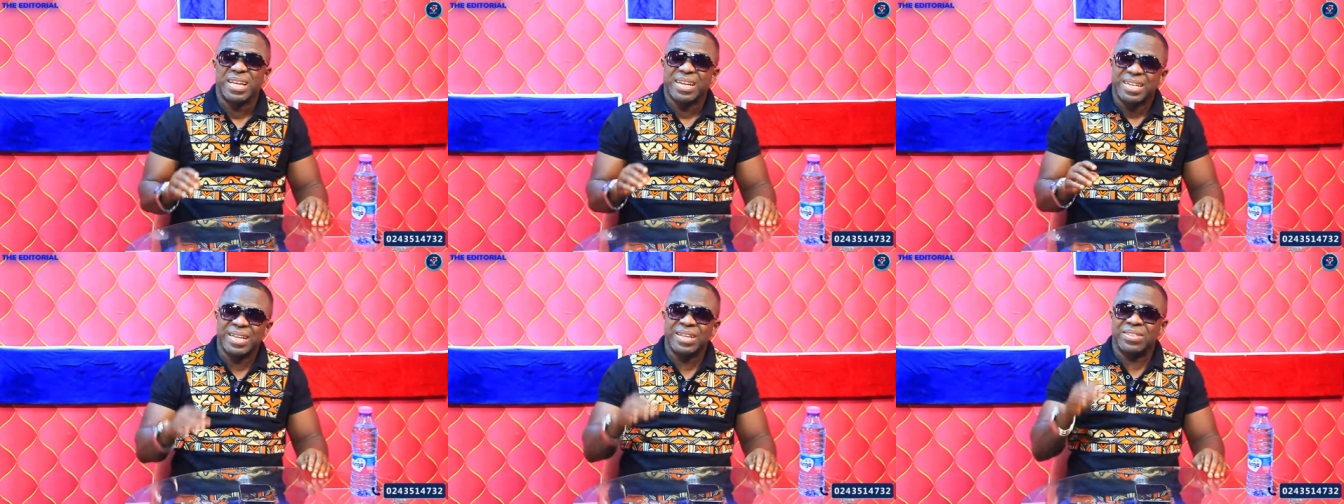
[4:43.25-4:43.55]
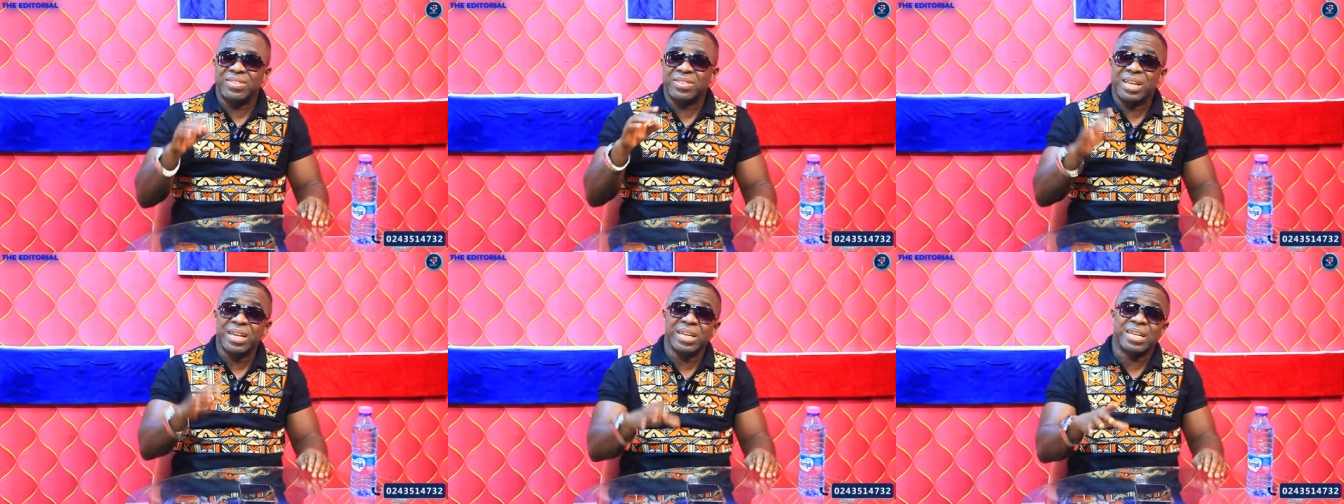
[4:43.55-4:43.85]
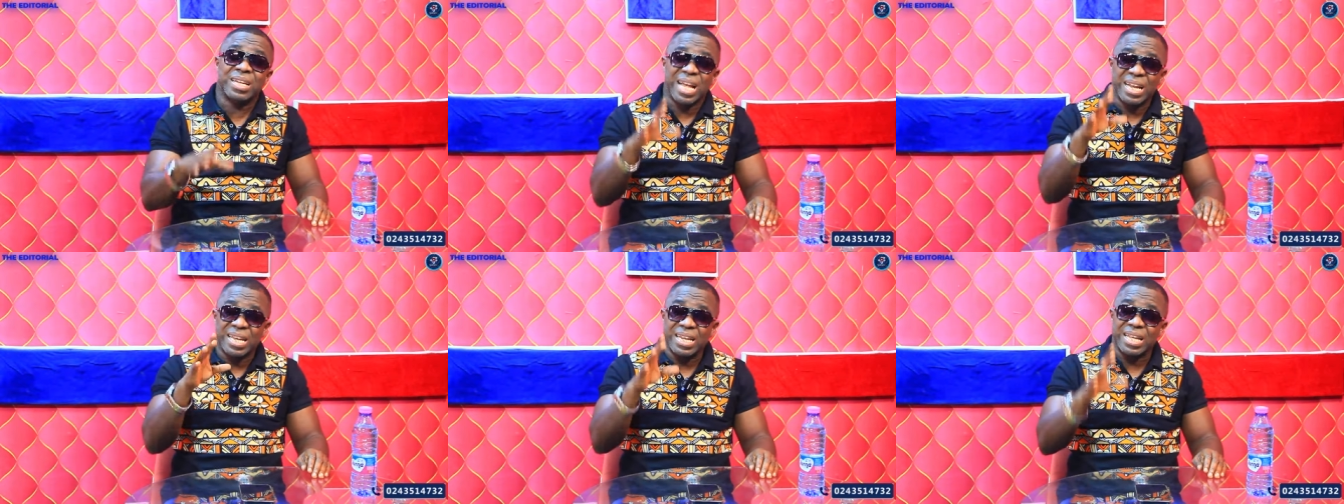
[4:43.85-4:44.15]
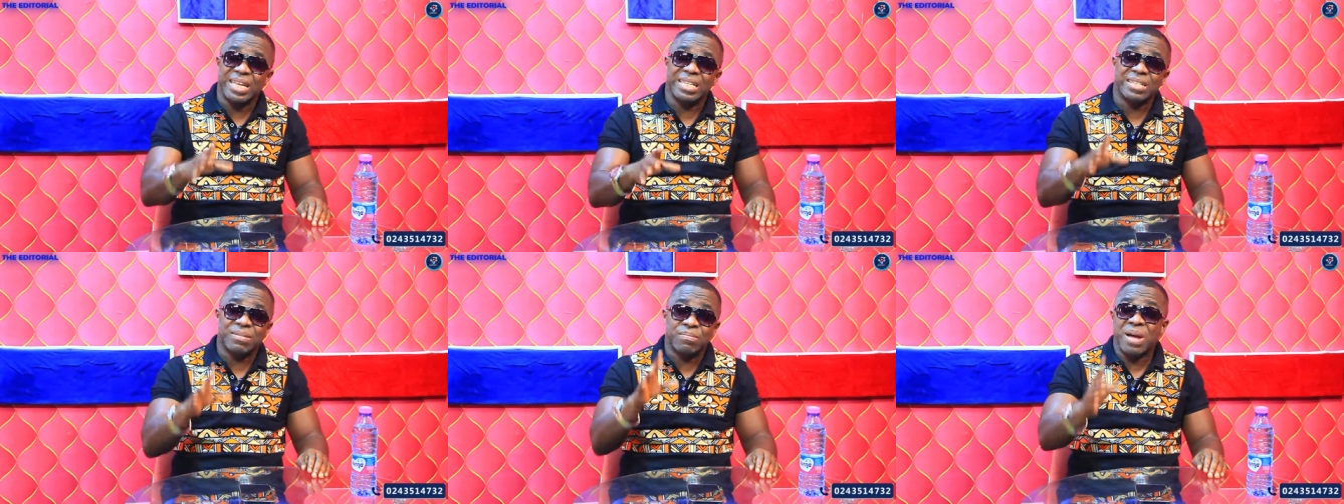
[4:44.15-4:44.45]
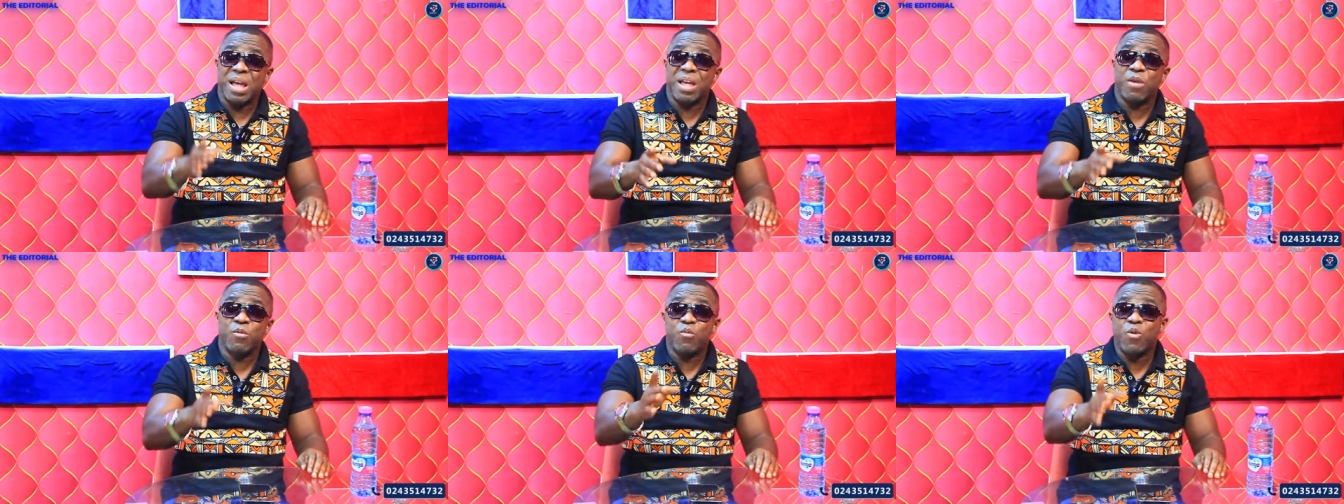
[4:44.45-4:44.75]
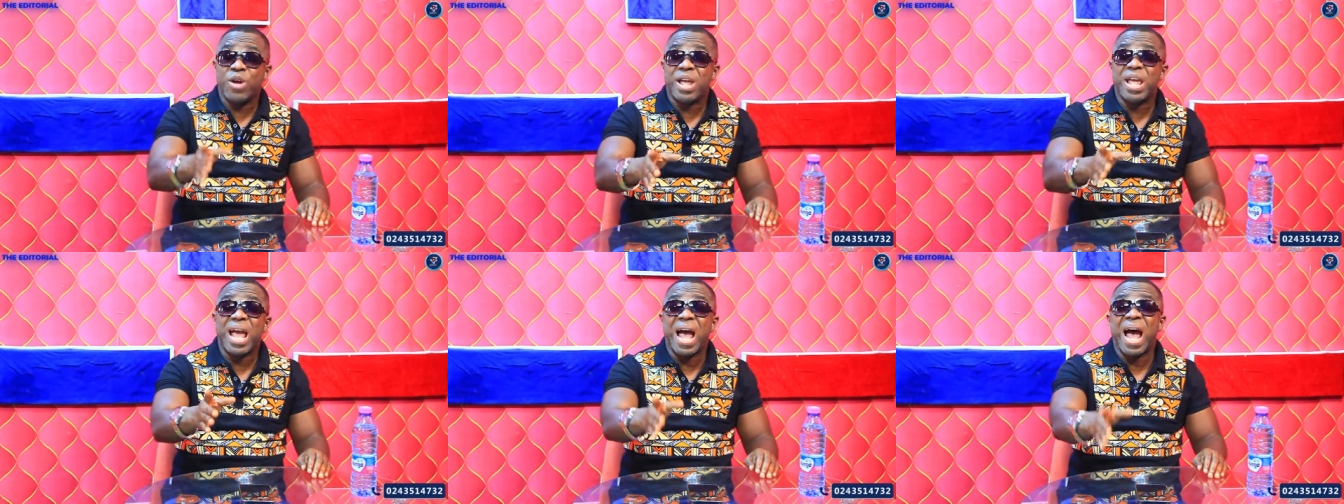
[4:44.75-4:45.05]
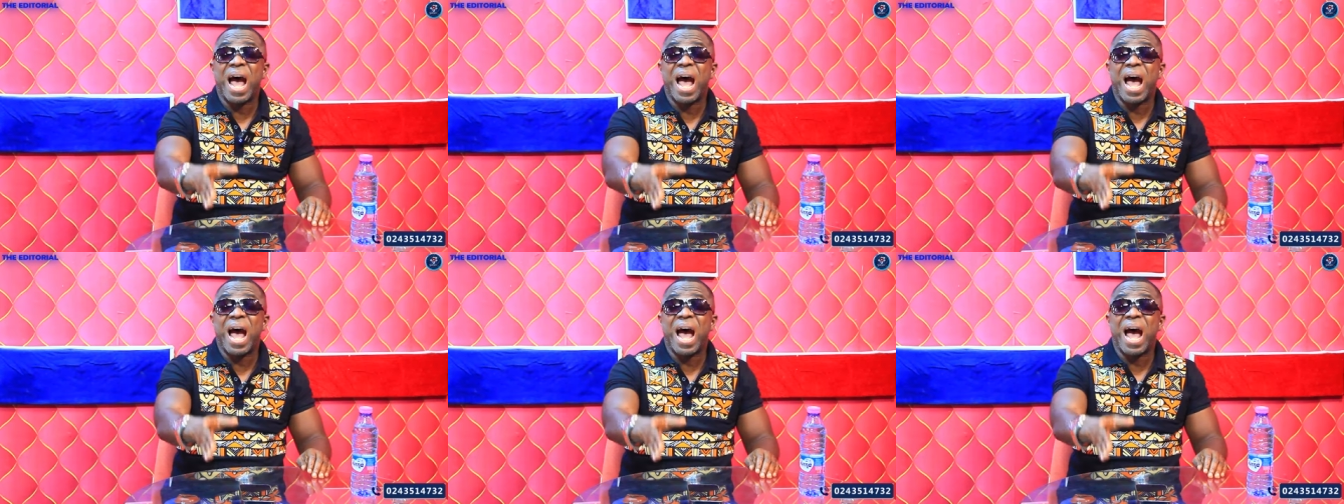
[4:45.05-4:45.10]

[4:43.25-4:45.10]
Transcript: they think that is my way